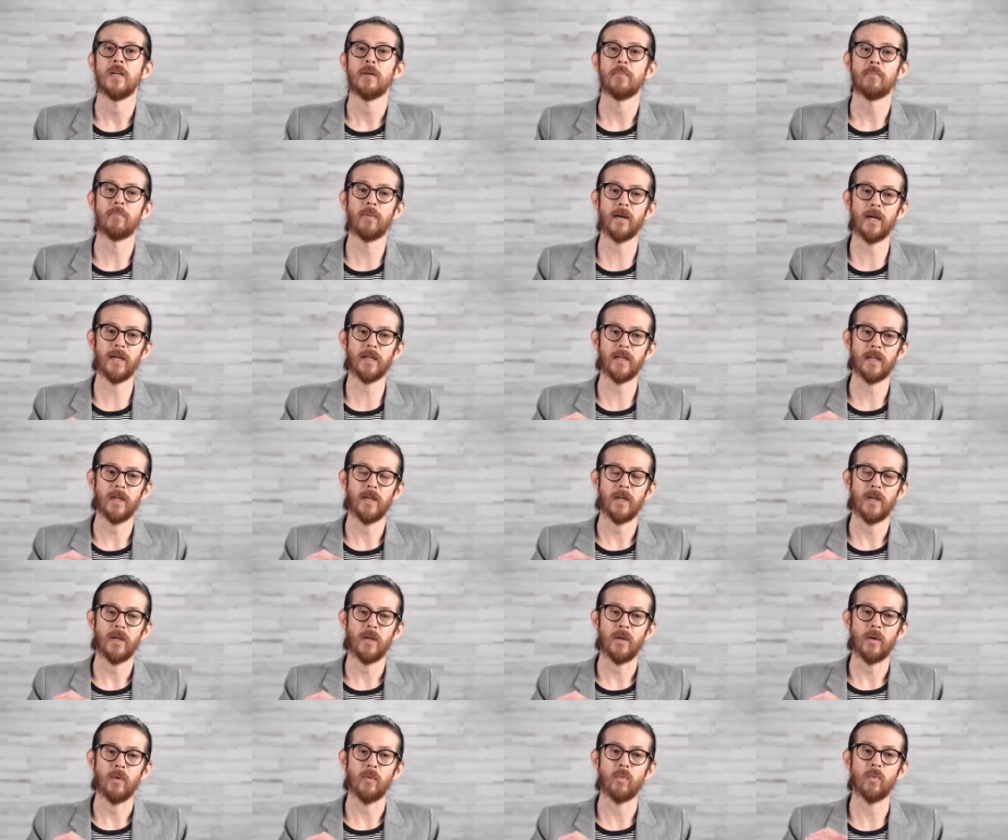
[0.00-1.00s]
But
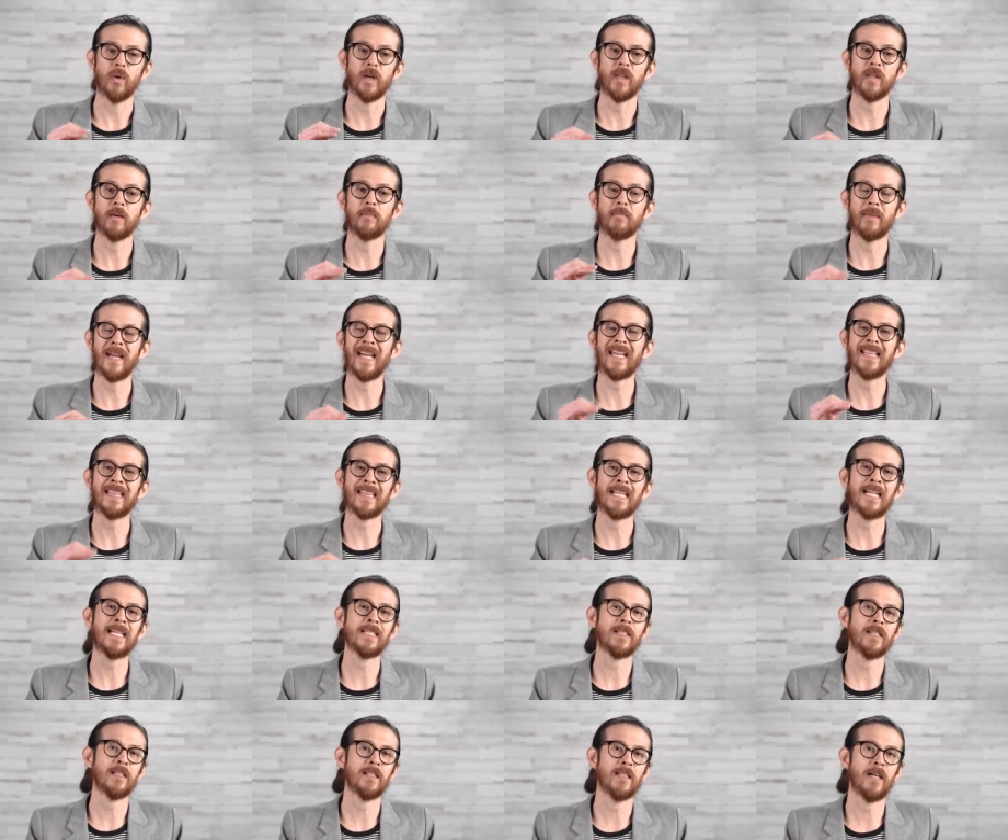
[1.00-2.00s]
one of the main
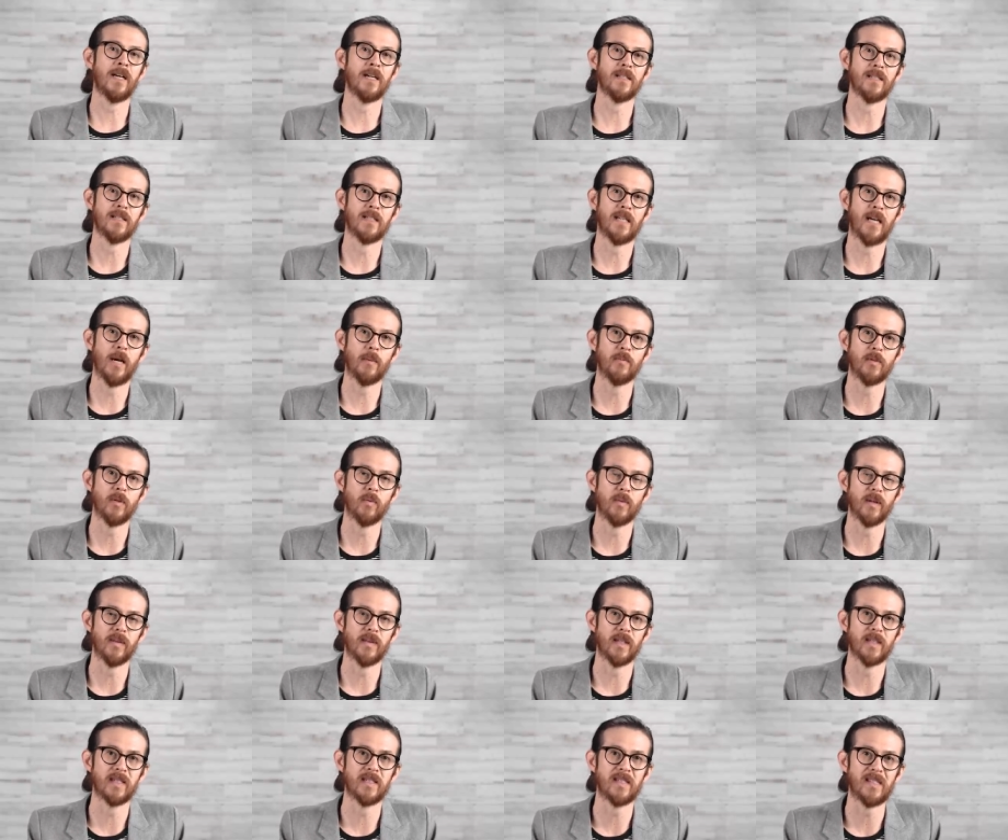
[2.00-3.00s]
things it does is help you
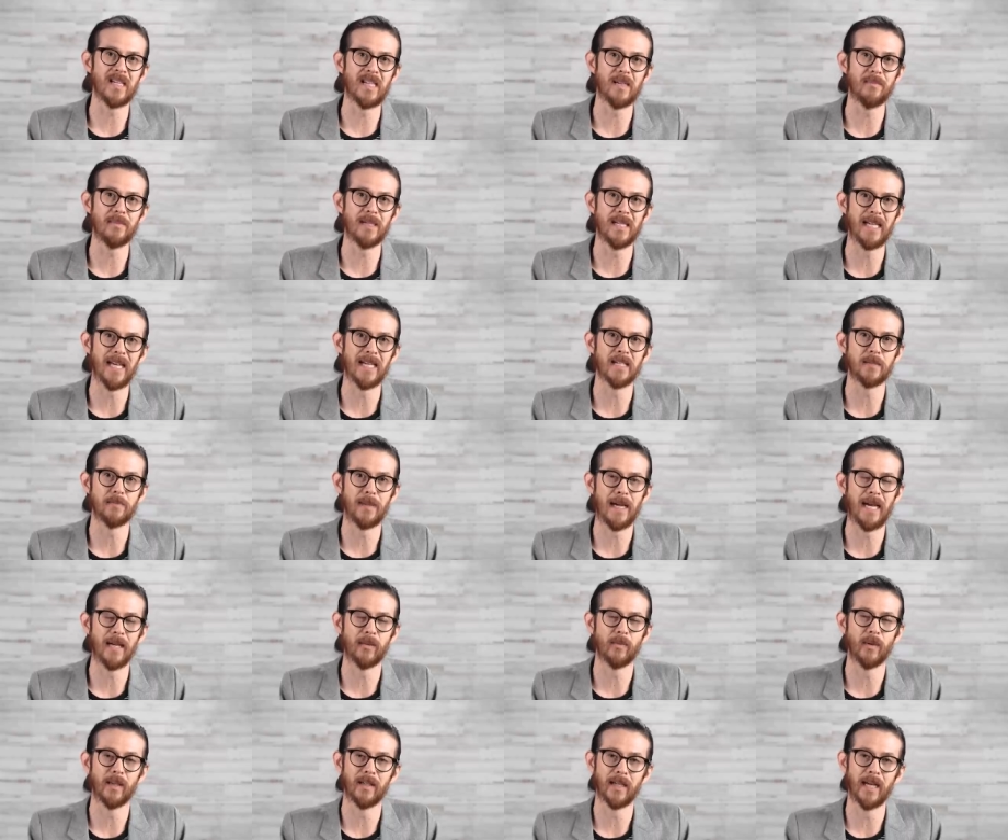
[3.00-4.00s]
with the CBS
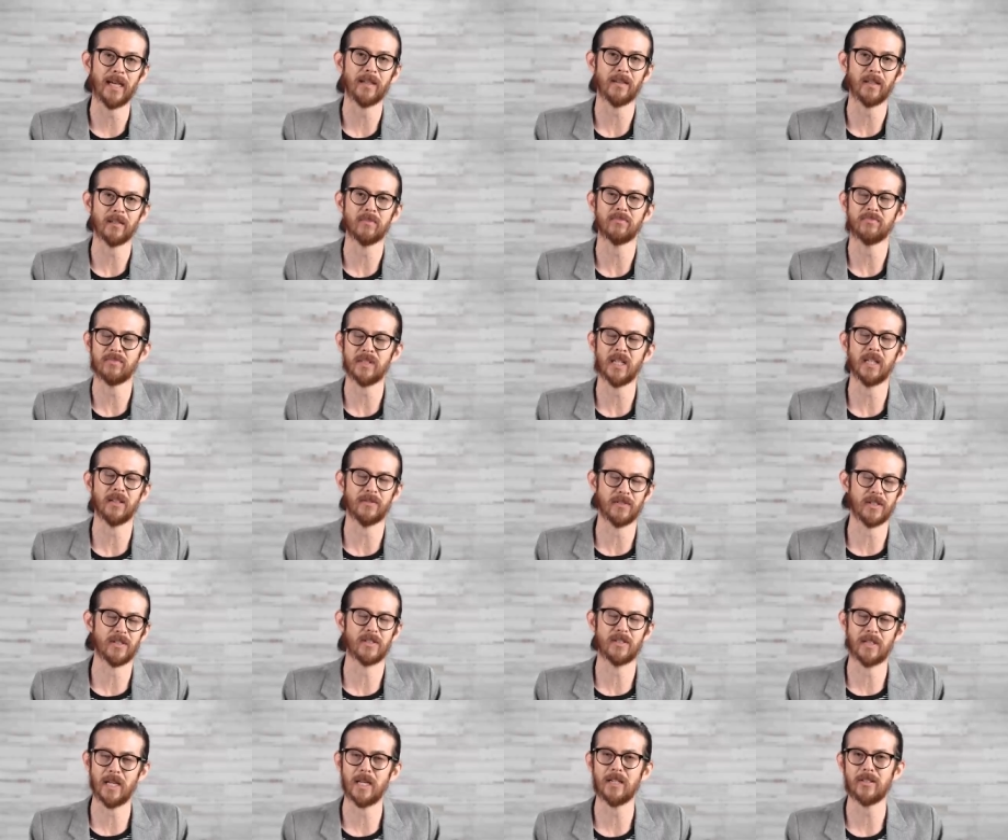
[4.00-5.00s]
pathway, like the television
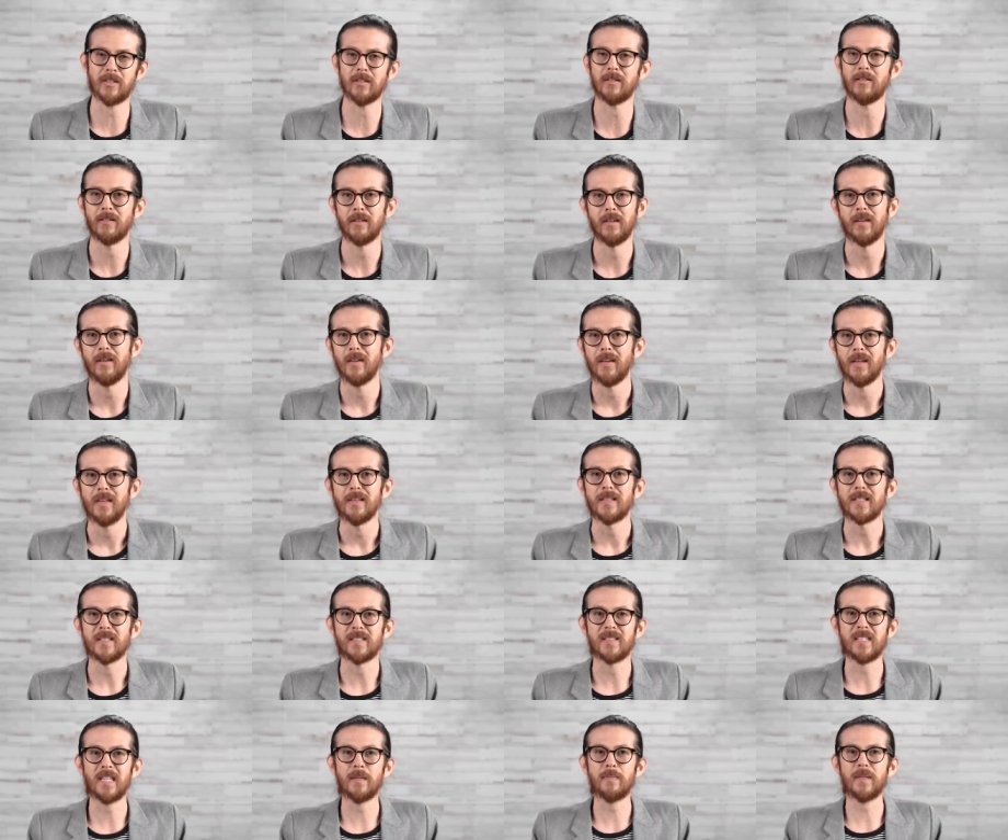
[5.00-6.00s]
station. The
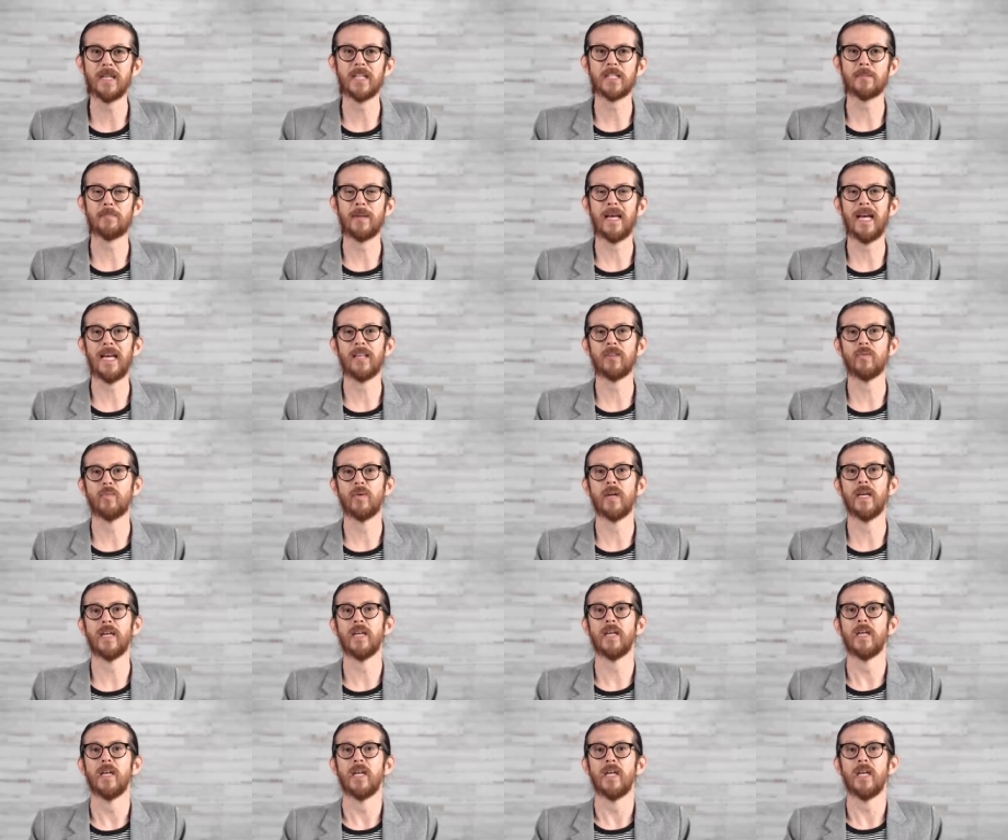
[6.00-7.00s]
CBS
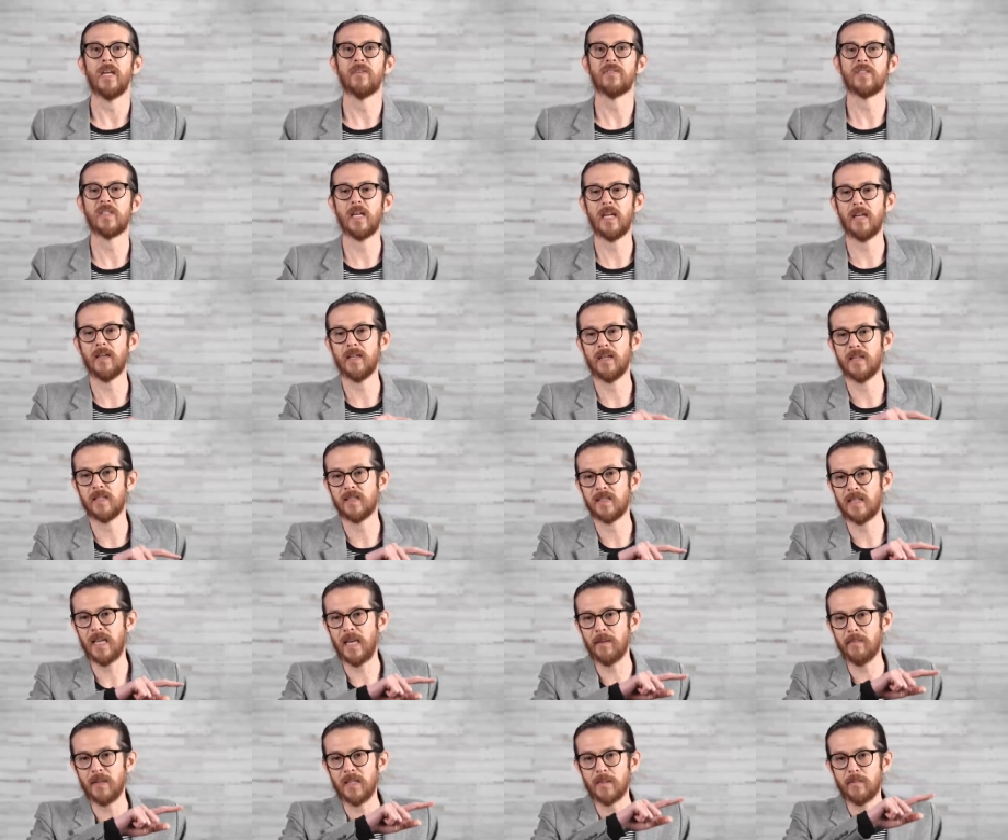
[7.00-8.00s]
pathway, if
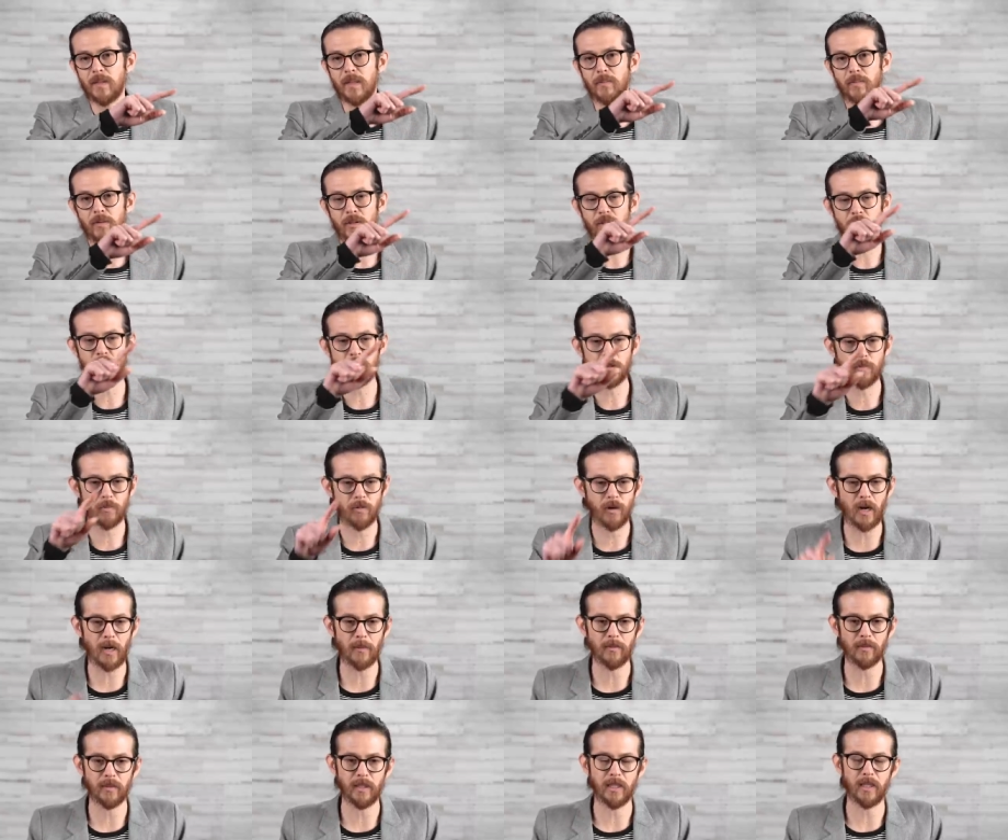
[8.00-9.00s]
SAMe is being produced
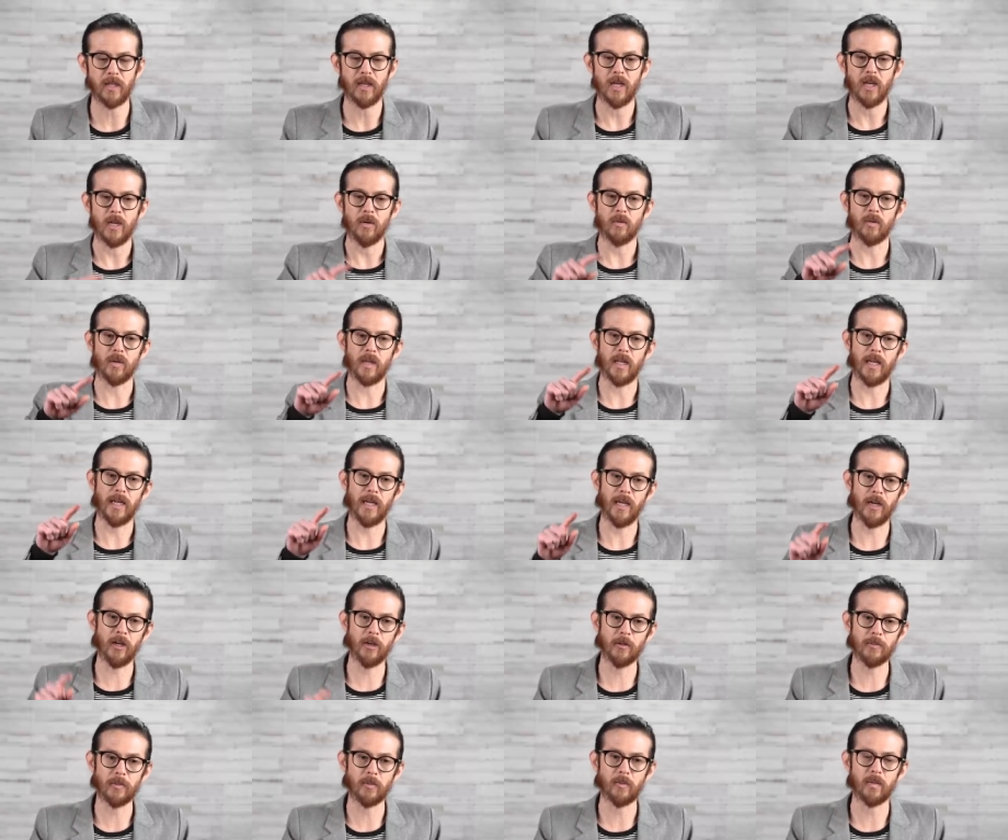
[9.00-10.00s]
properly, will
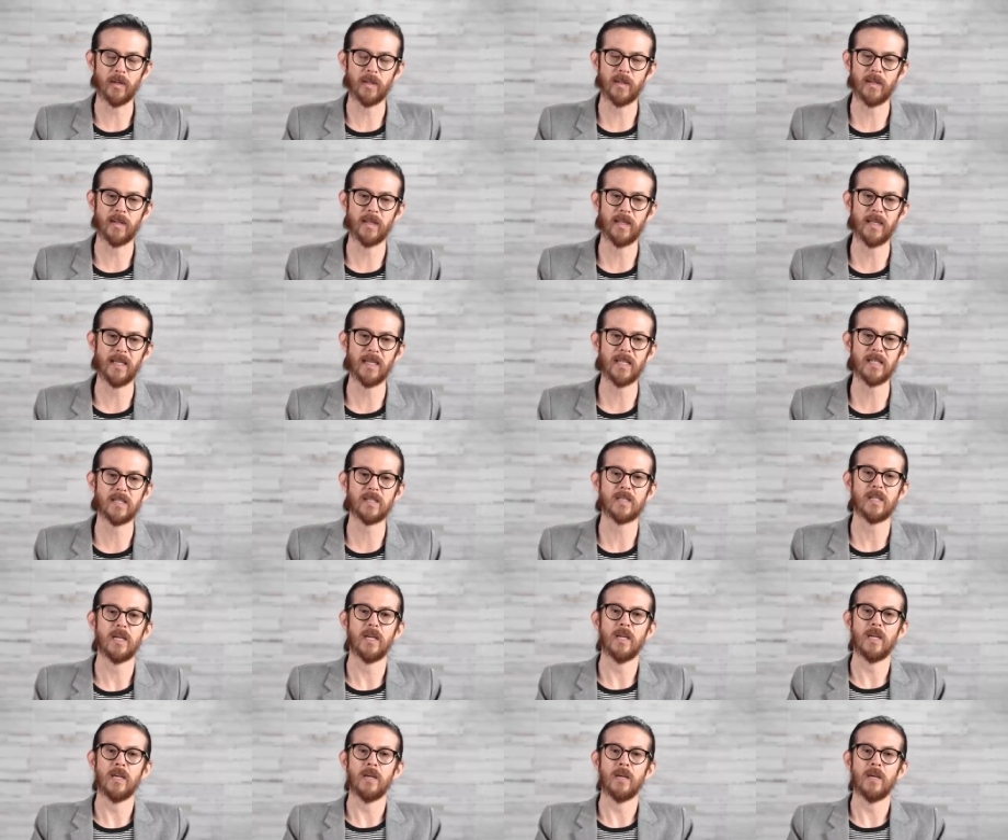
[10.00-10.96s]
help with this,